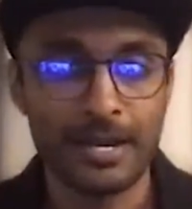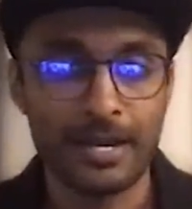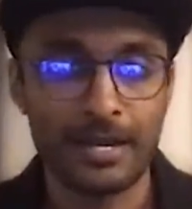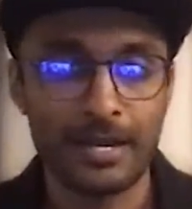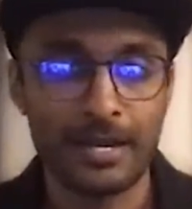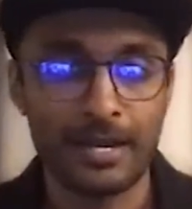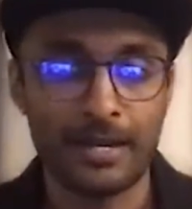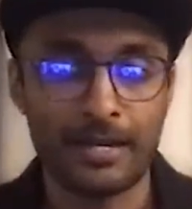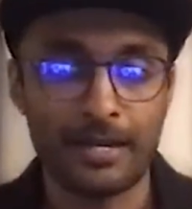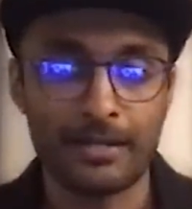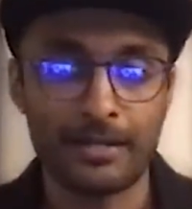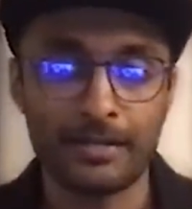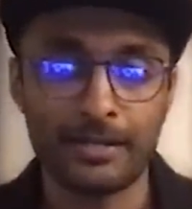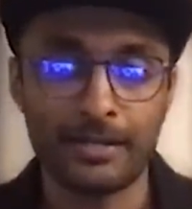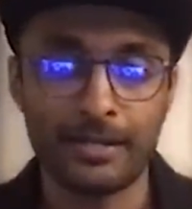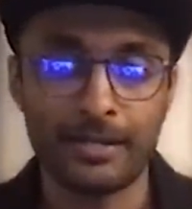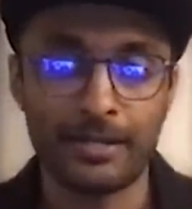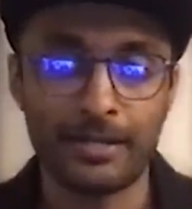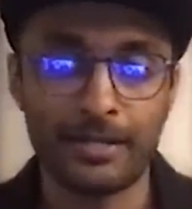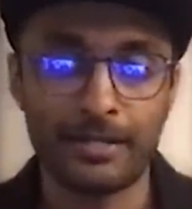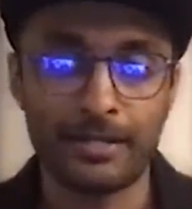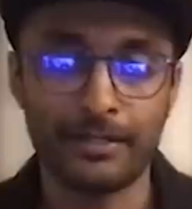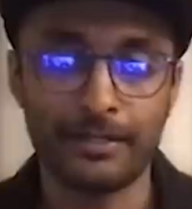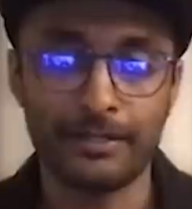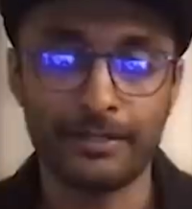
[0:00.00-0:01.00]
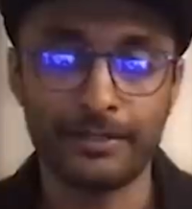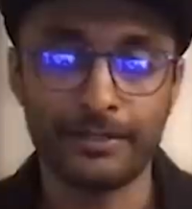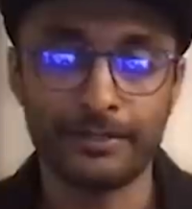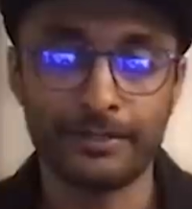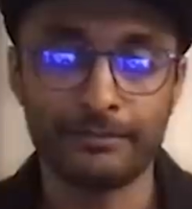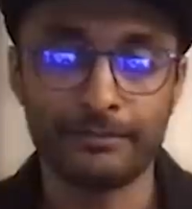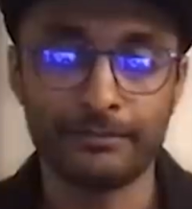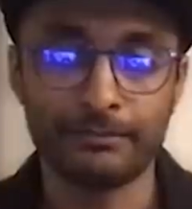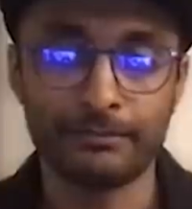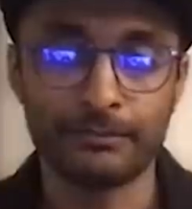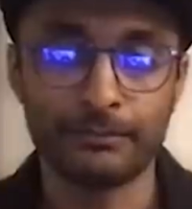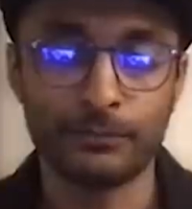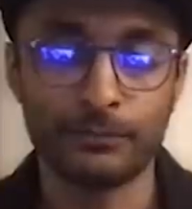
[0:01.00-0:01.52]
And I
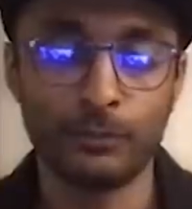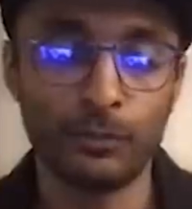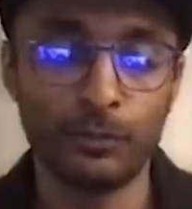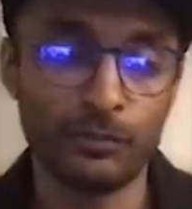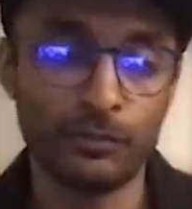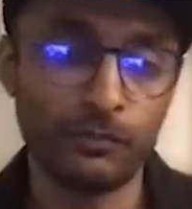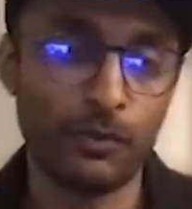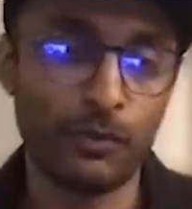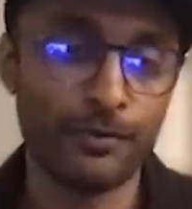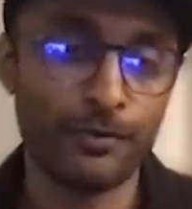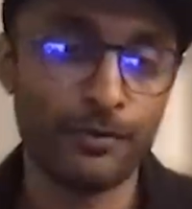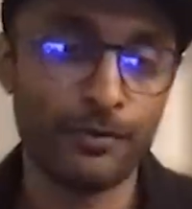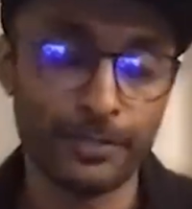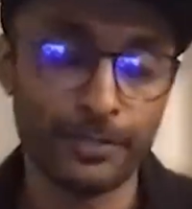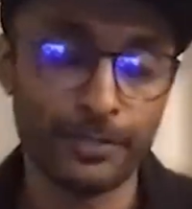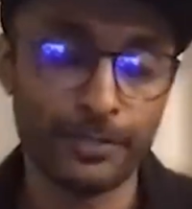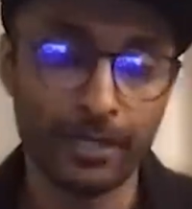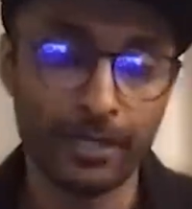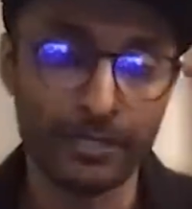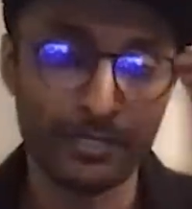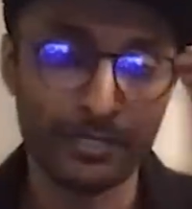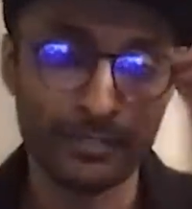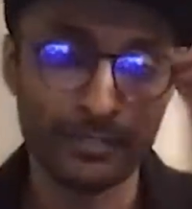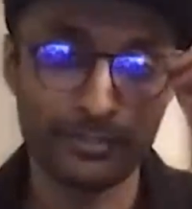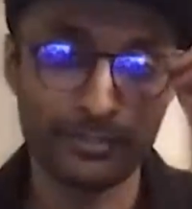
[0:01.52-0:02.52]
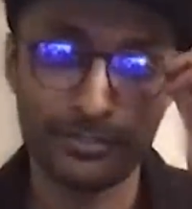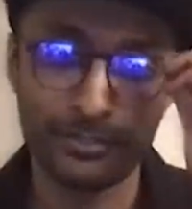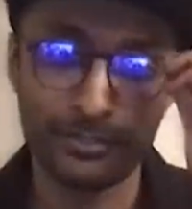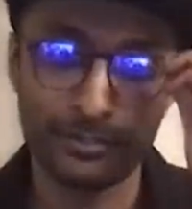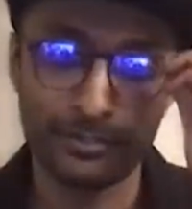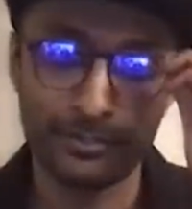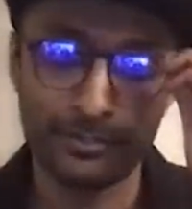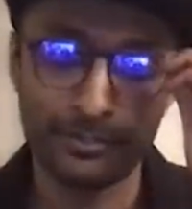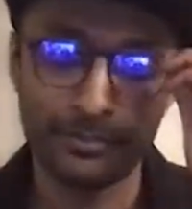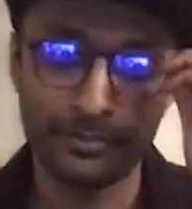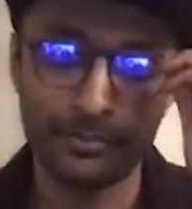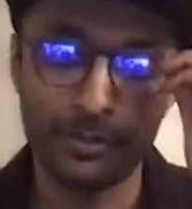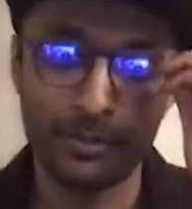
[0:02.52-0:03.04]
look forward to getting
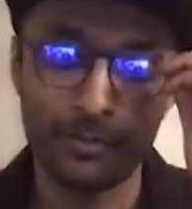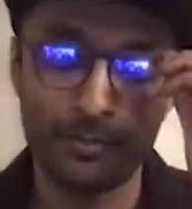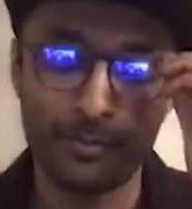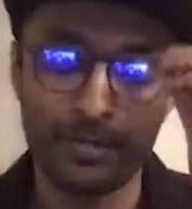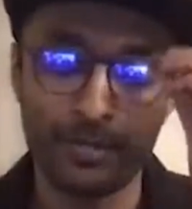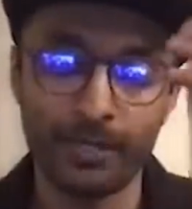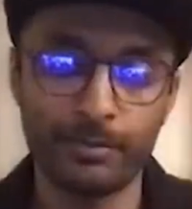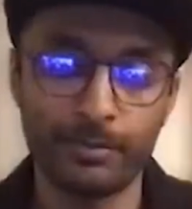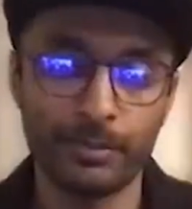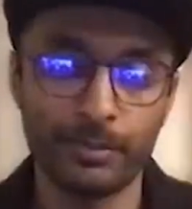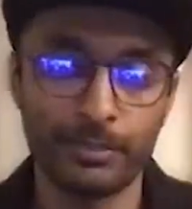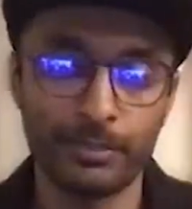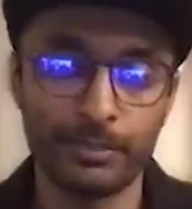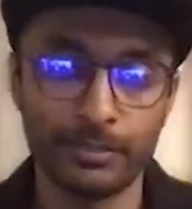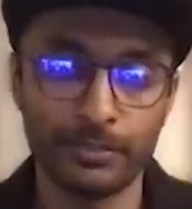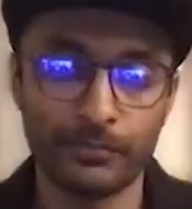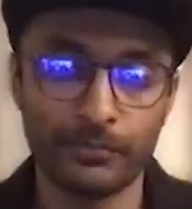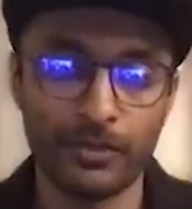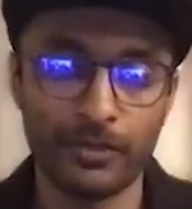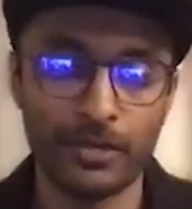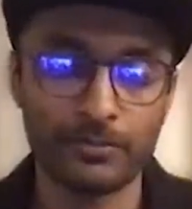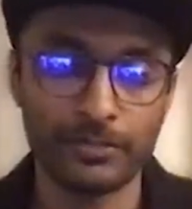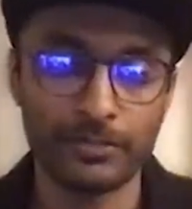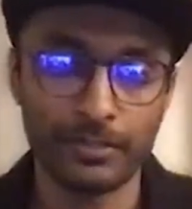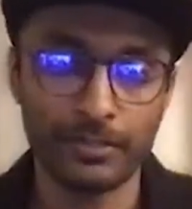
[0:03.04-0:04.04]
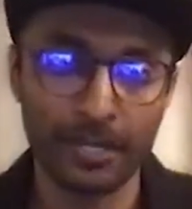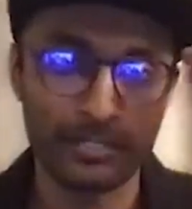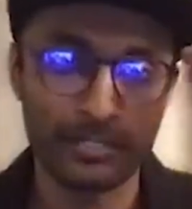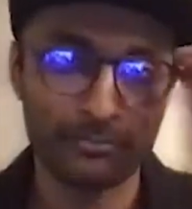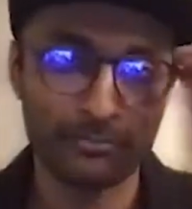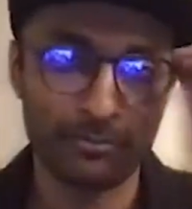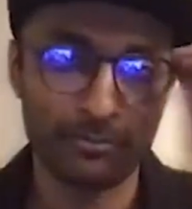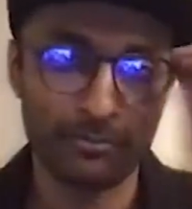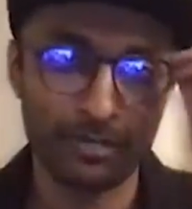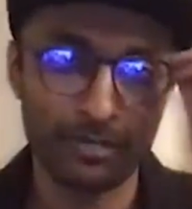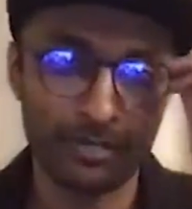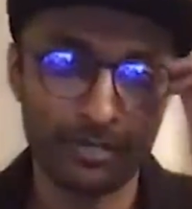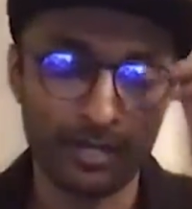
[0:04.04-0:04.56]
to know people in the Foundr
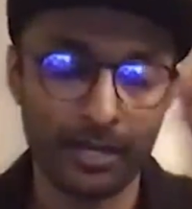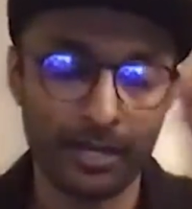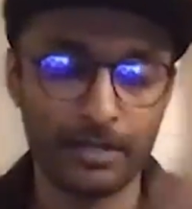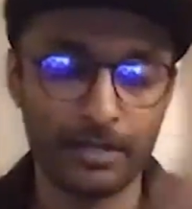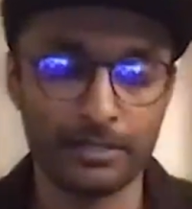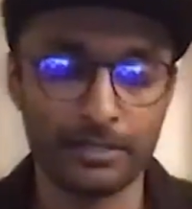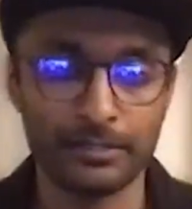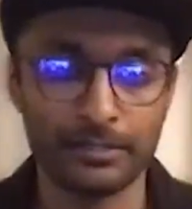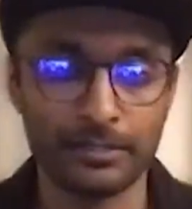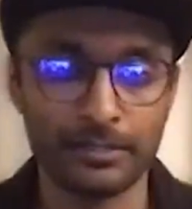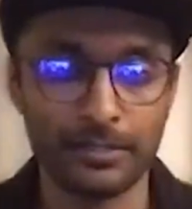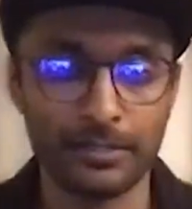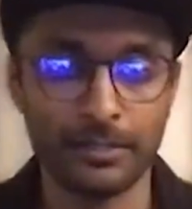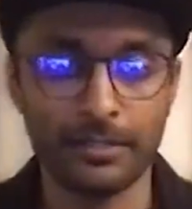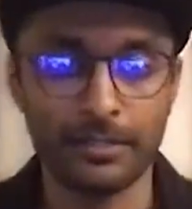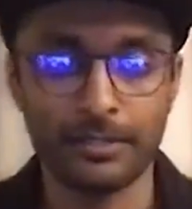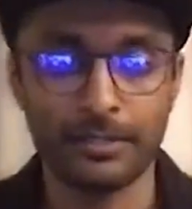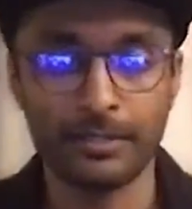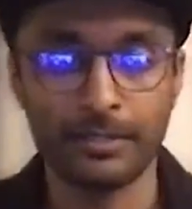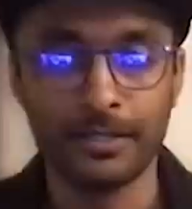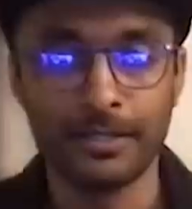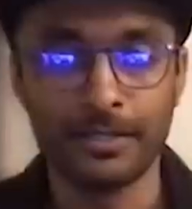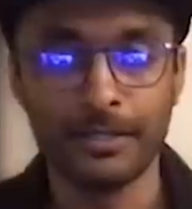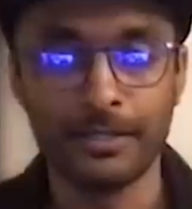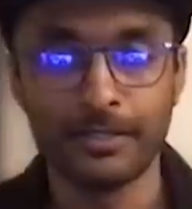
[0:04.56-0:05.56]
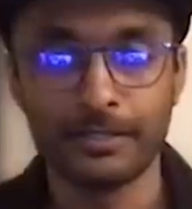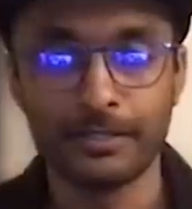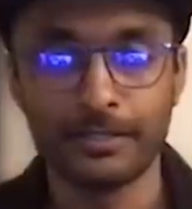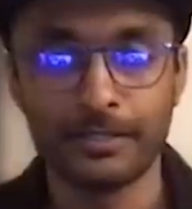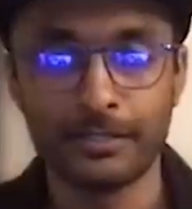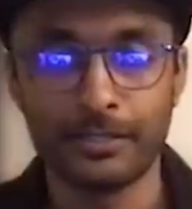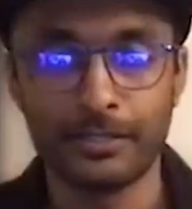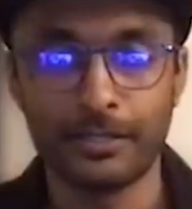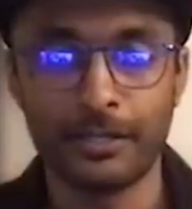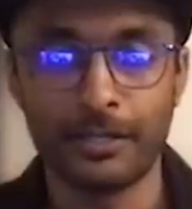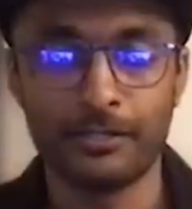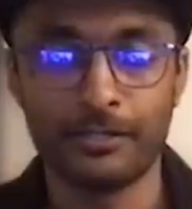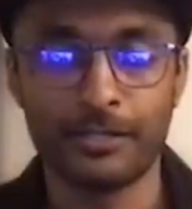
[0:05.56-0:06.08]
network and uh,
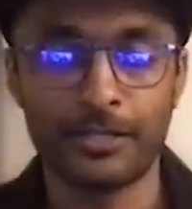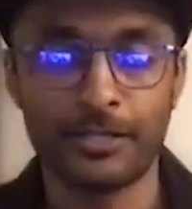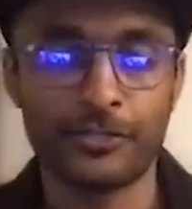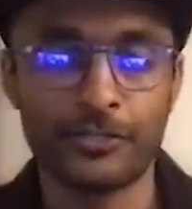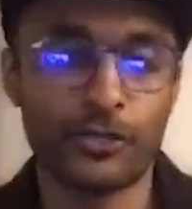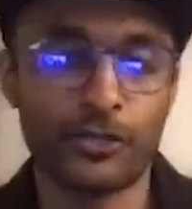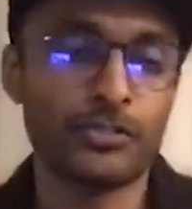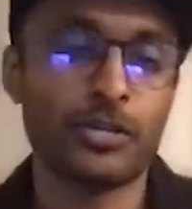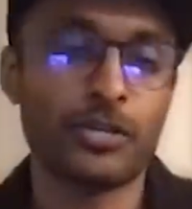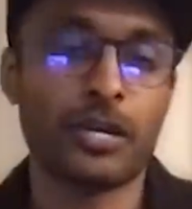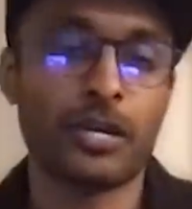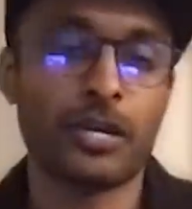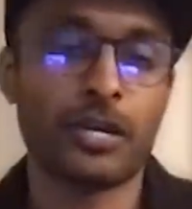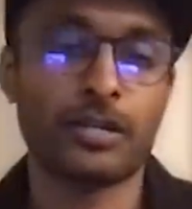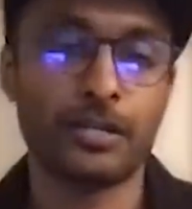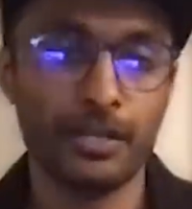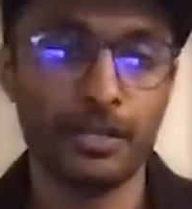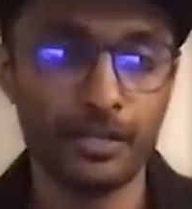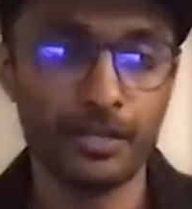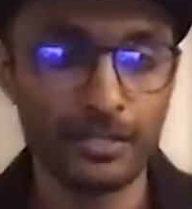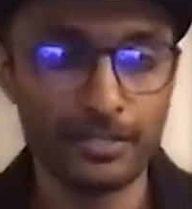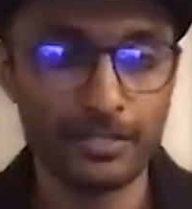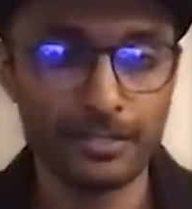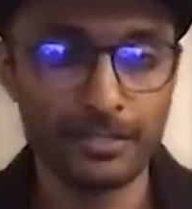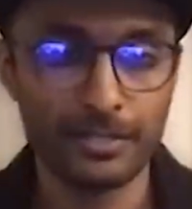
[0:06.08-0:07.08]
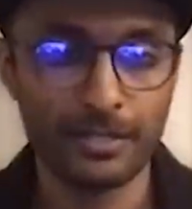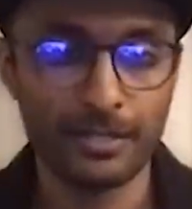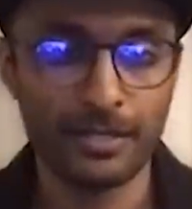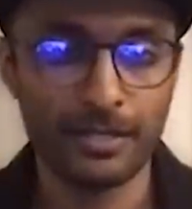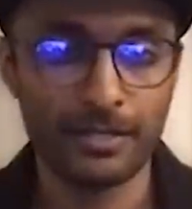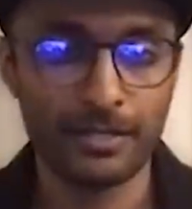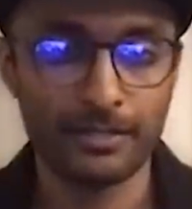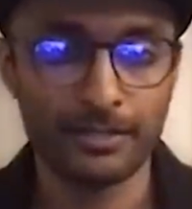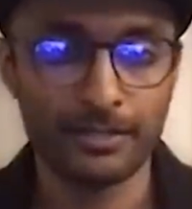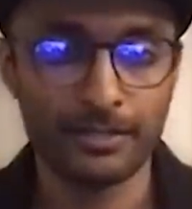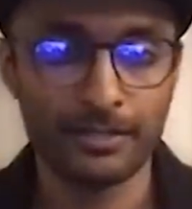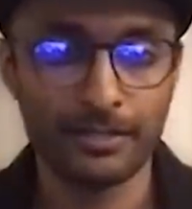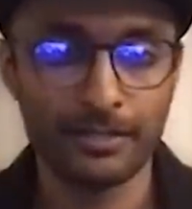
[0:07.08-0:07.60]
you know exchange ideas
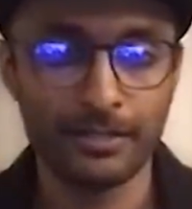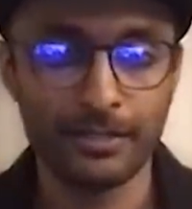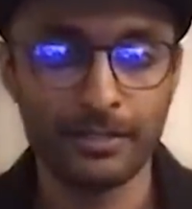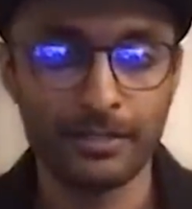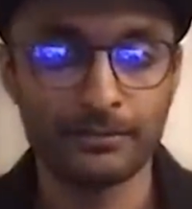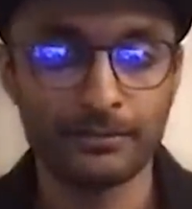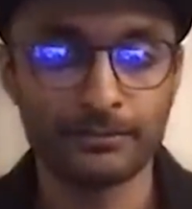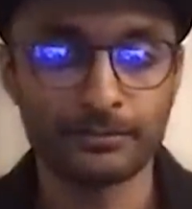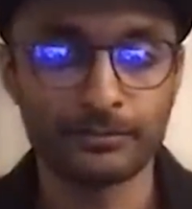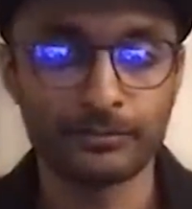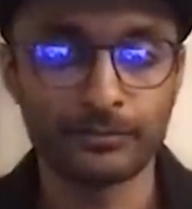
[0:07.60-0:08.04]
and uh,